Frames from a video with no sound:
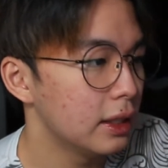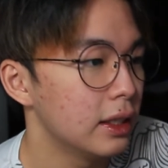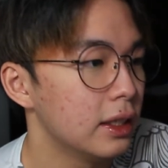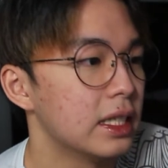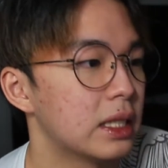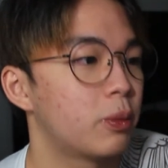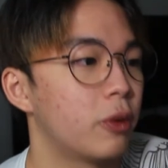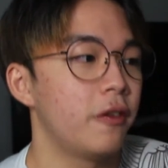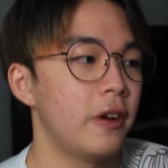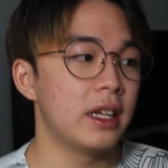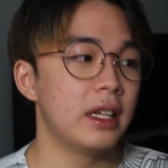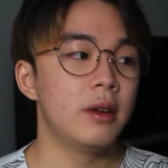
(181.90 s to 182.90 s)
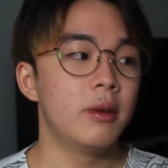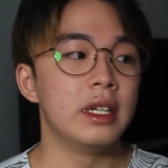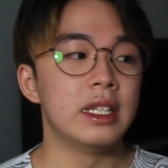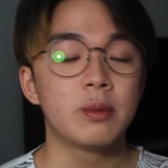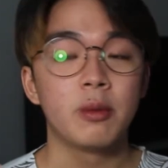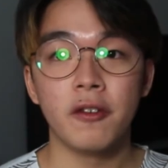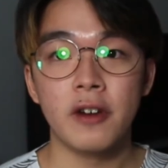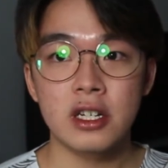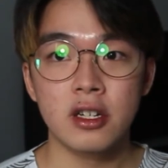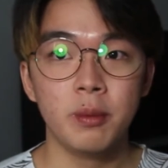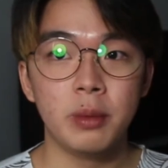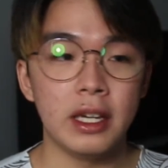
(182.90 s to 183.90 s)
his
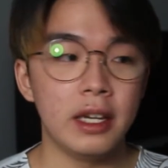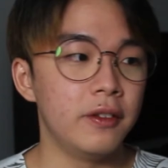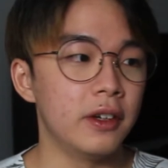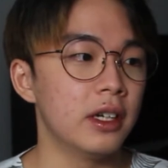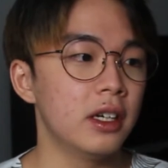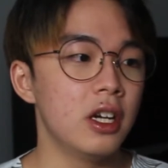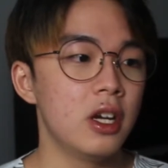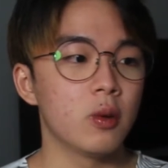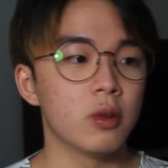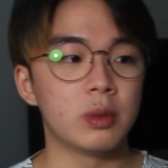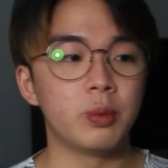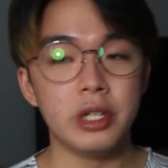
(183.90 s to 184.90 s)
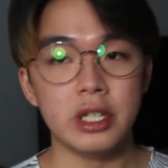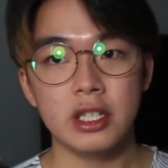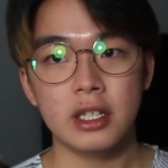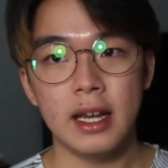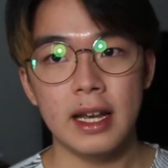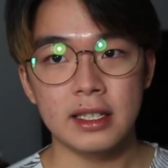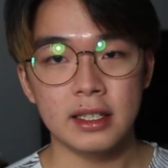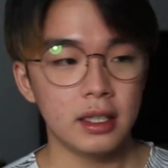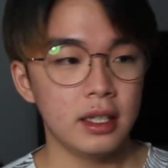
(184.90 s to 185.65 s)
professional behavior was breached as